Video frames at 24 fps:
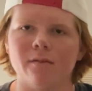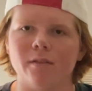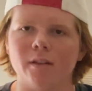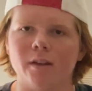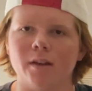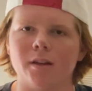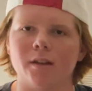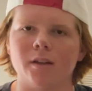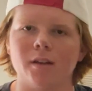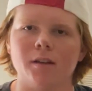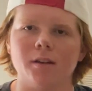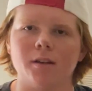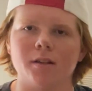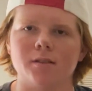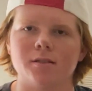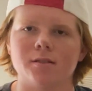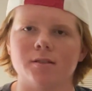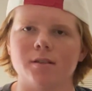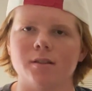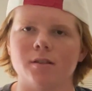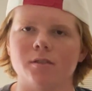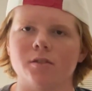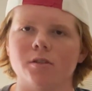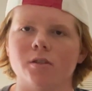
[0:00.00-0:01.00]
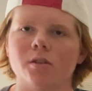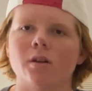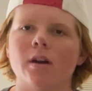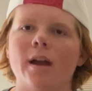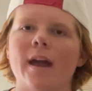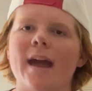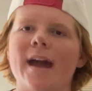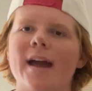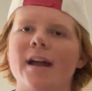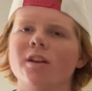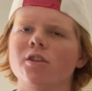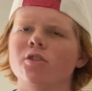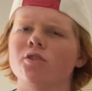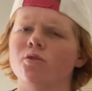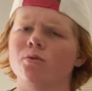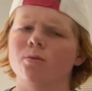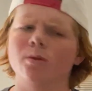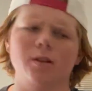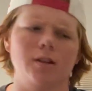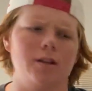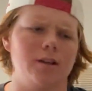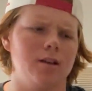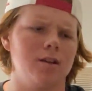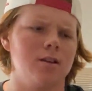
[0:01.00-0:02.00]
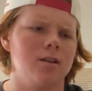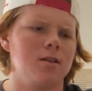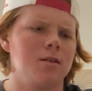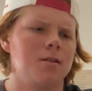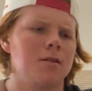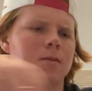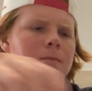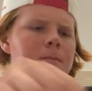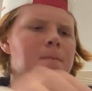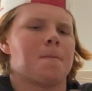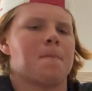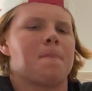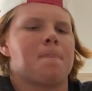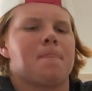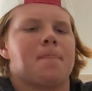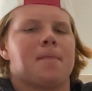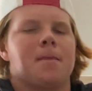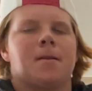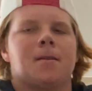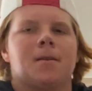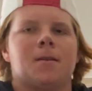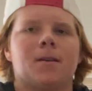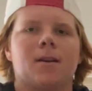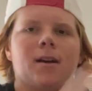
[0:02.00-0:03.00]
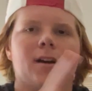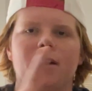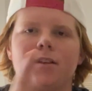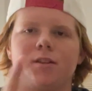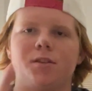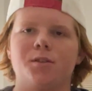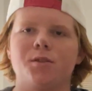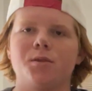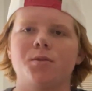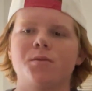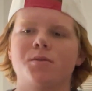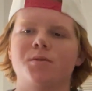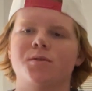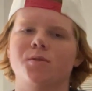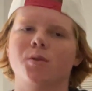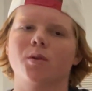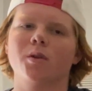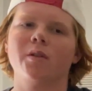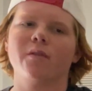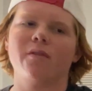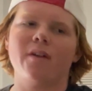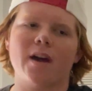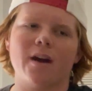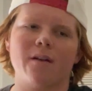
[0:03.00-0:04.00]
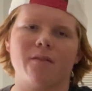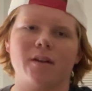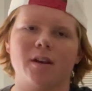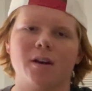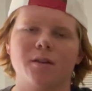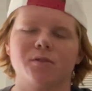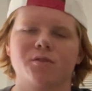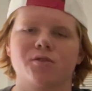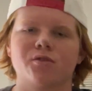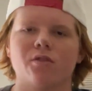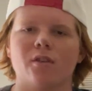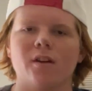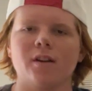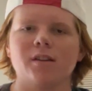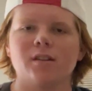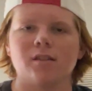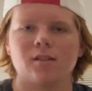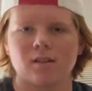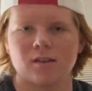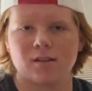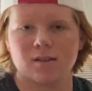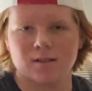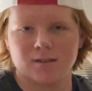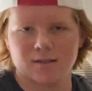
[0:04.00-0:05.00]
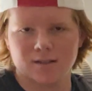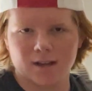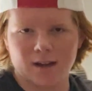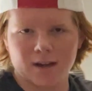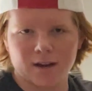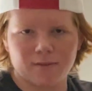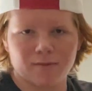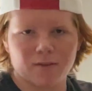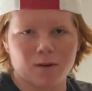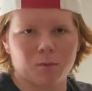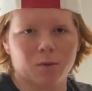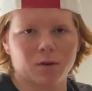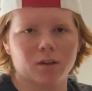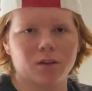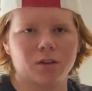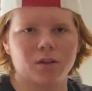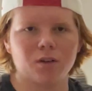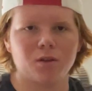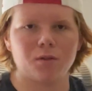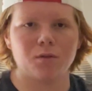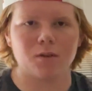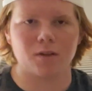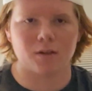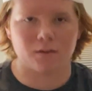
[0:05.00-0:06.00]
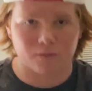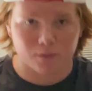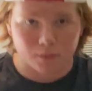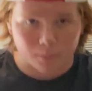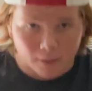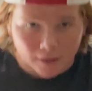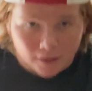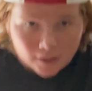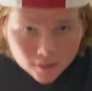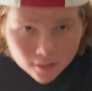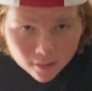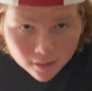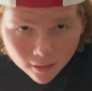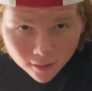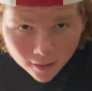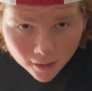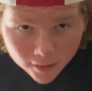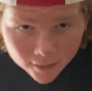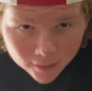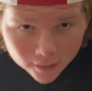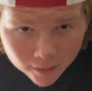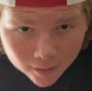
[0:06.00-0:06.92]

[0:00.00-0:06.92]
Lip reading: like an extension. Actually, I do sort of have it. And I was trying to decide if I wanted to do it for my clock,